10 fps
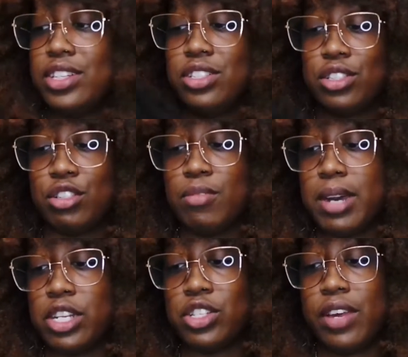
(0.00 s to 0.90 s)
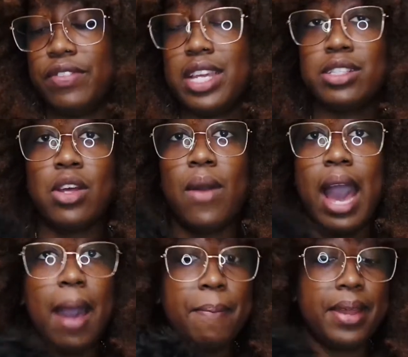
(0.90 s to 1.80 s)
It's just too much. So if things don't
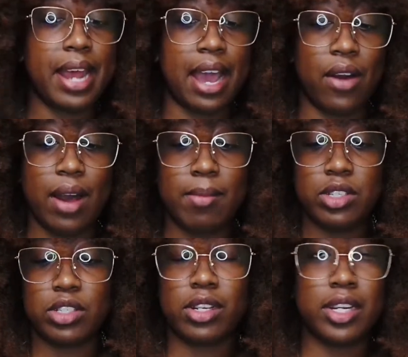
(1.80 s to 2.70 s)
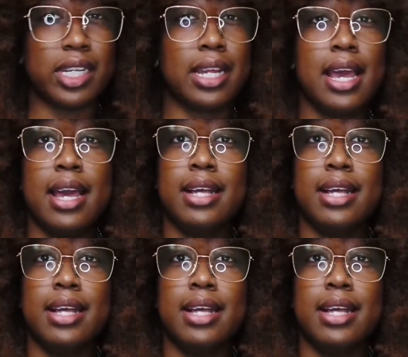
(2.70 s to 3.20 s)
happen out, I'm just learning